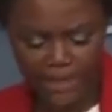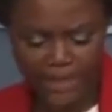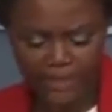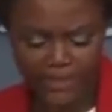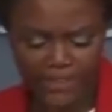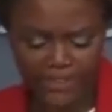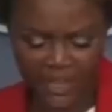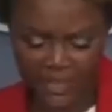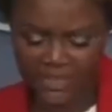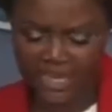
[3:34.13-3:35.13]
if it
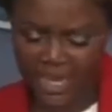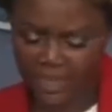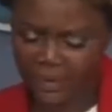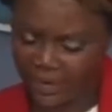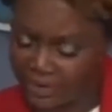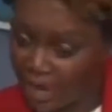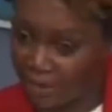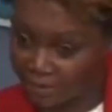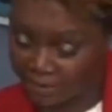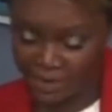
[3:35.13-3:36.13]
saves taxpayer
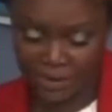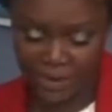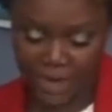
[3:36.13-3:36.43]
dollars